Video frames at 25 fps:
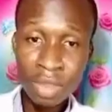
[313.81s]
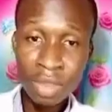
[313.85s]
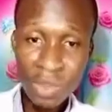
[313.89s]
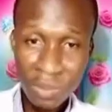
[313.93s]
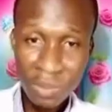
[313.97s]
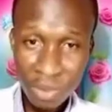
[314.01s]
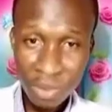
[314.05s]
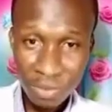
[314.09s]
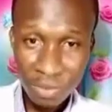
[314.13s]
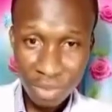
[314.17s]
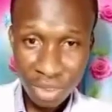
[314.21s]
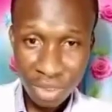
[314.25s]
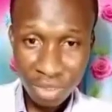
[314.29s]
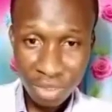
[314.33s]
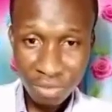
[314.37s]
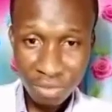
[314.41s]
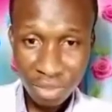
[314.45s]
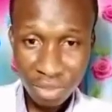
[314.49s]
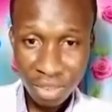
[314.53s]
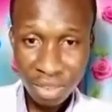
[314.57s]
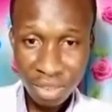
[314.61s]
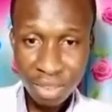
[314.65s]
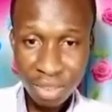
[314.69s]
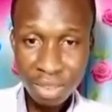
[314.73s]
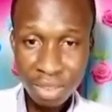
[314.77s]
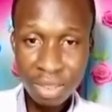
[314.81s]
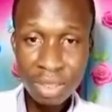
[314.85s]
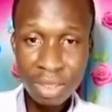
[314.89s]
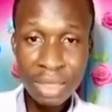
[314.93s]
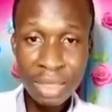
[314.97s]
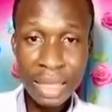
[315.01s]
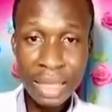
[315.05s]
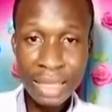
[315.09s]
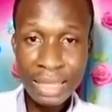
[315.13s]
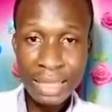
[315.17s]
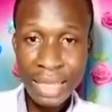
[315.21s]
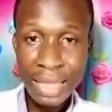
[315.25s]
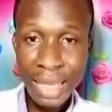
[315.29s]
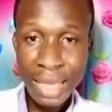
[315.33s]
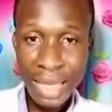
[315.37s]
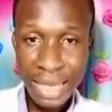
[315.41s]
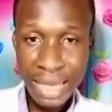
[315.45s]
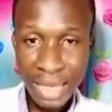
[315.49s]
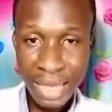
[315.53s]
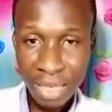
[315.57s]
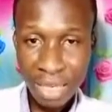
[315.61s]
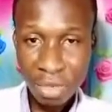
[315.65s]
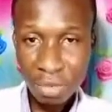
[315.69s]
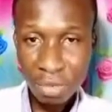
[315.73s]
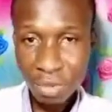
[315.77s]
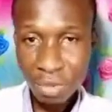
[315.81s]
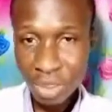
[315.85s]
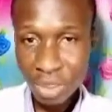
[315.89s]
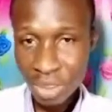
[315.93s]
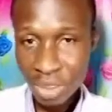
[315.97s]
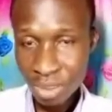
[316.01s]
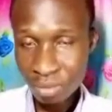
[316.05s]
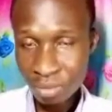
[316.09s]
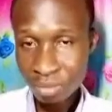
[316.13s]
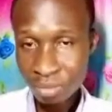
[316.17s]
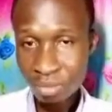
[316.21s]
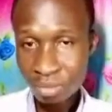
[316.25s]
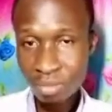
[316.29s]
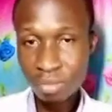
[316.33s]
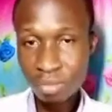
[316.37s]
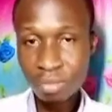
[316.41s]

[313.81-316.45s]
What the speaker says: to be specific, the heel region.